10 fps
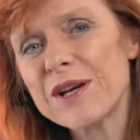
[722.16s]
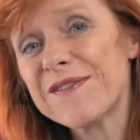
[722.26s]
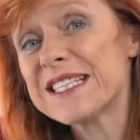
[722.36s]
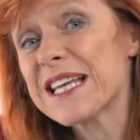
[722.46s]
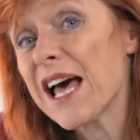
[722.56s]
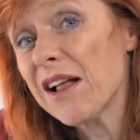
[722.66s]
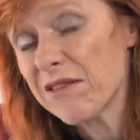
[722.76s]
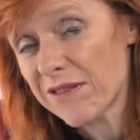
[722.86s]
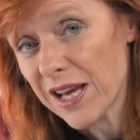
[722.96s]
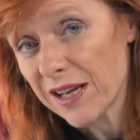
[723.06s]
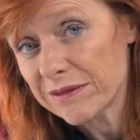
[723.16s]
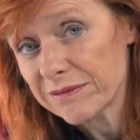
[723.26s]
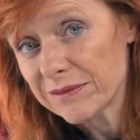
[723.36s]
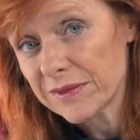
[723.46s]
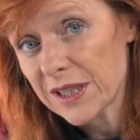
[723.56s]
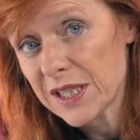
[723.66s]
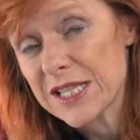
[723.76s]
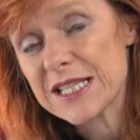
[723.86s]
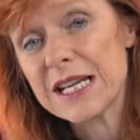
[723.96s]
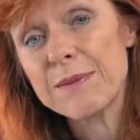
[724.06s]
to know if it's healthier
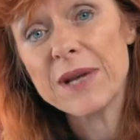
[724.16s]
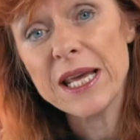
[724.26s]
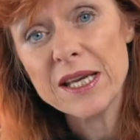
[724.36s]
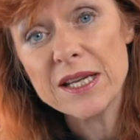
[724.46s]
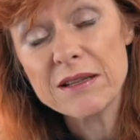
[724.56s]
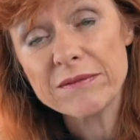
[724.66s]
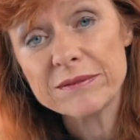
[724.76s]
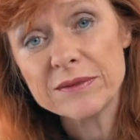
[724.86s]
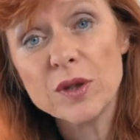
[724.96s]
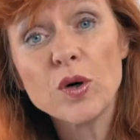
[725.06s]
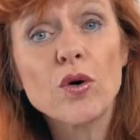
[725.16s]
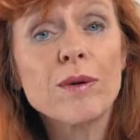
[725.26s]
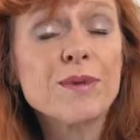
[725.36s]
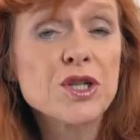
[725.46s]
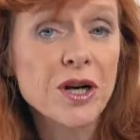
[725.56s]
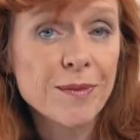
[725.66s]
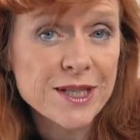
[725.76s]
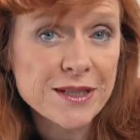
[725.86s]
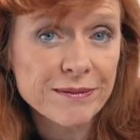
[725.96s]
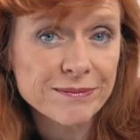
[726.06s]
to sleep naked or in
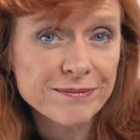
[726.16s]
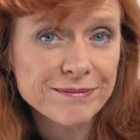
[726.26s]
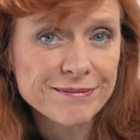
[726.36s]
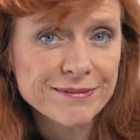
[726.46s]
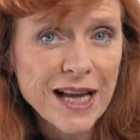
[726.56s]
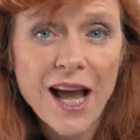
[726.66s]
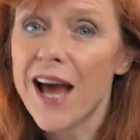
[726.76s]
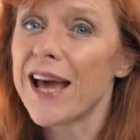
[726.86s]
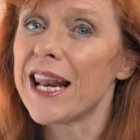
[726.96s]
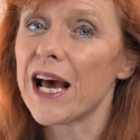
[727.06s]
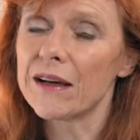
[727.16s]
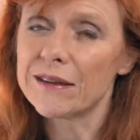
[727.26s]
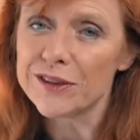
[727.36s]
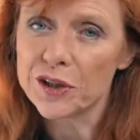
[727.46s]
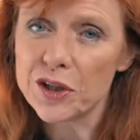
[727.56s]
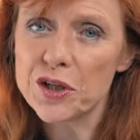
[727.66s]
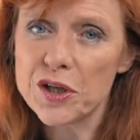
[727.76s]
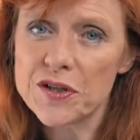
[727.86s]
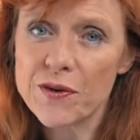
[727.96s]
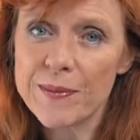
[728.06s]
pyjamas. Now, the good
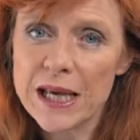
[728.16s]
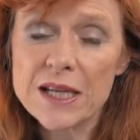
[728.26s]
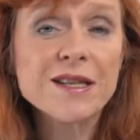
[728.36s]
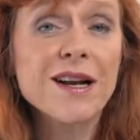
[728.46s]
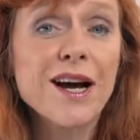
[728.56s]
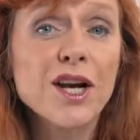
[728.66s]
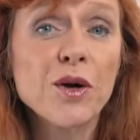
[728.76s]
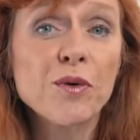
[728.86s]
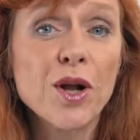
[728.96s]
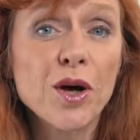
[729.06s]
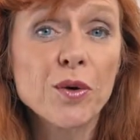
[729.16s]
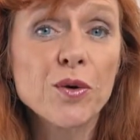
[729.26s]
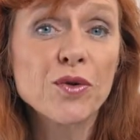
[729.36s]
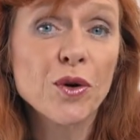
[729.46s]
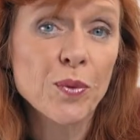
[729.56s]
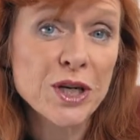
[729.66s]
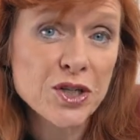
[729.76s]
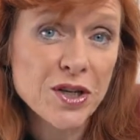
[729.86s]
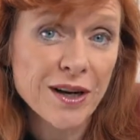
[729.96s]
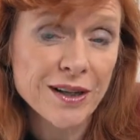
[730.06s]
news for me is that I don't know who's on
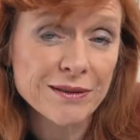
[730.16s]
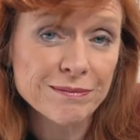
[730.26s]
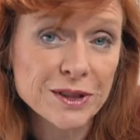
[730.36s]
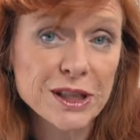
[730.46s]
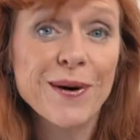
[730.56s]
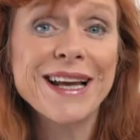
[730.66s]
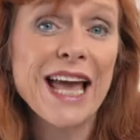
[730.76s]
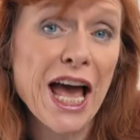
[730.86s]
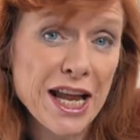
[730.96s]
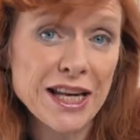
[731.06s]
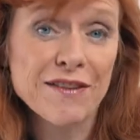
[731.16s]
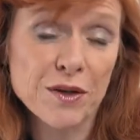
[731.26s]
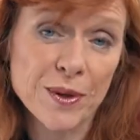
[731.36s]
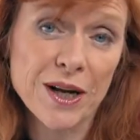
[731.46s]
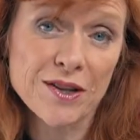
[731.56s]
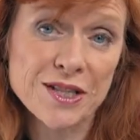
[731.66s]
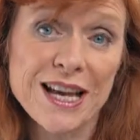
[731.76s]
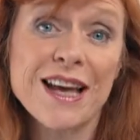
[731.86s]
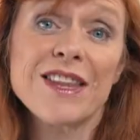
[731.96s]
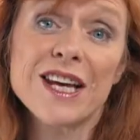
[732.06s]
which side, so I can give you an
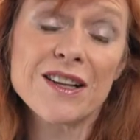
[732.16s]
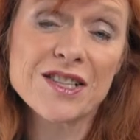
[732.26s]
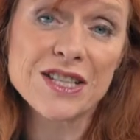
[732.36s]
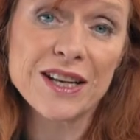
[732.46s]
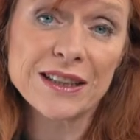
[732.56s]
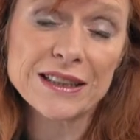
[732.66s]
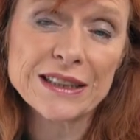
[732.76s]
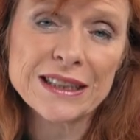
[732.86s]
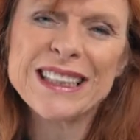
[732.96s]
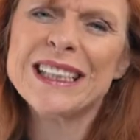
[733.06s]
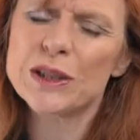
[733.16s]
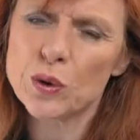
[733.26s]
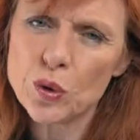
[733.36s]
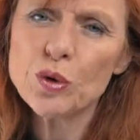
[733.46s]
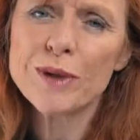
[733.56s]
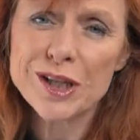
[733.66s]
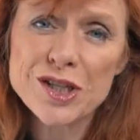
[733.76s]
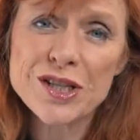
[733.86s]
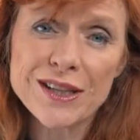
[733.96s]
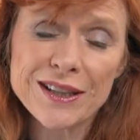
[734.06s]
answer, and the answer is
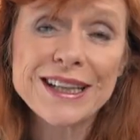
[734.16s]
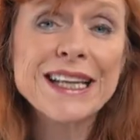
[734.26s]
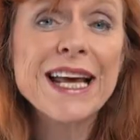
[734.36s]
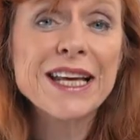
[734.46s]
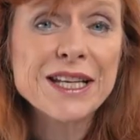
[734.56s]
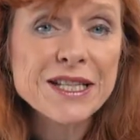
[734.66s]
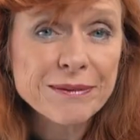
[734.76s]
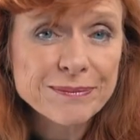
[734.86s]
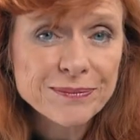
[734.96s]
almost certainly naked.